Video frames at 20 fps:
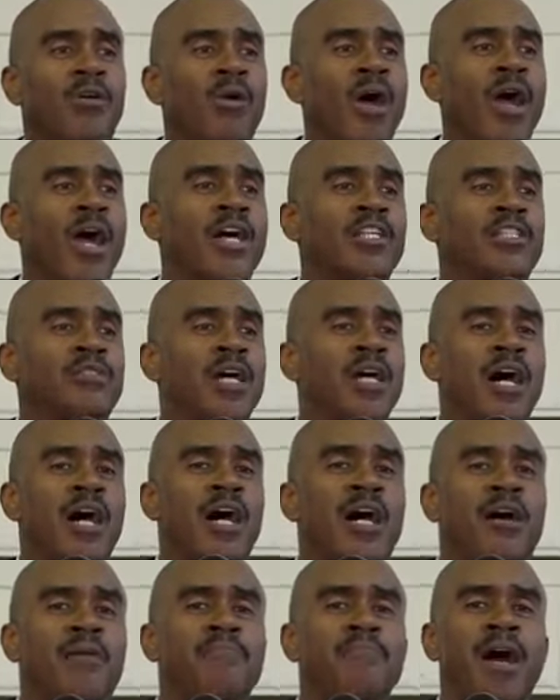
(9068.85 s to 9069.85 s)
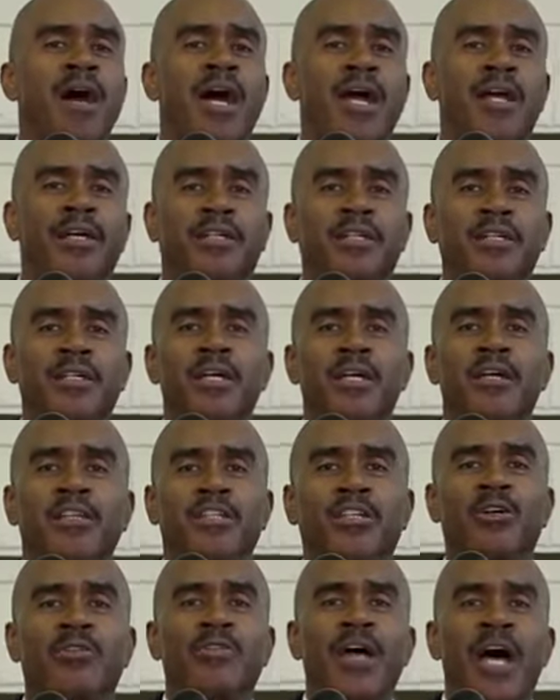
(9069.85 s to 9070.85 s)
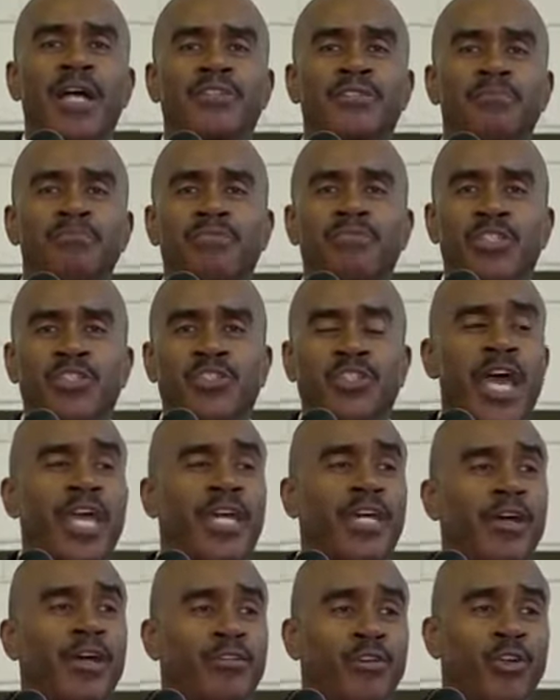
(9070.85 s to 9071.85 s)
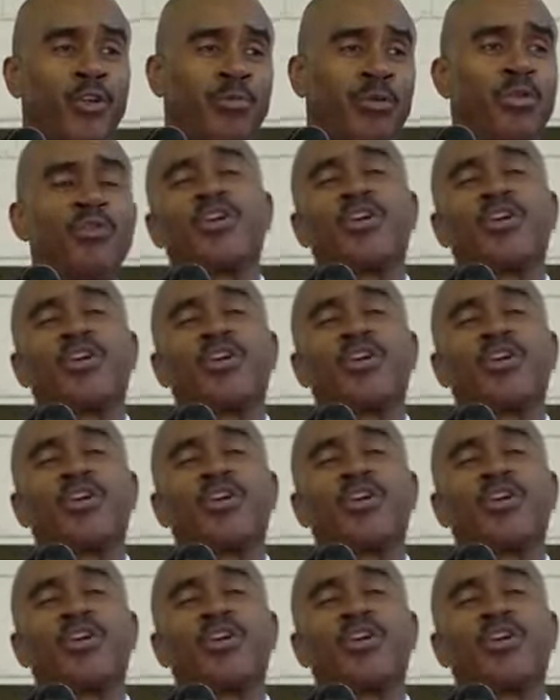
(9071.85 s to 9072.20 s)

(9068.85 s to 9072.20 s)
Where's you that's the singing group.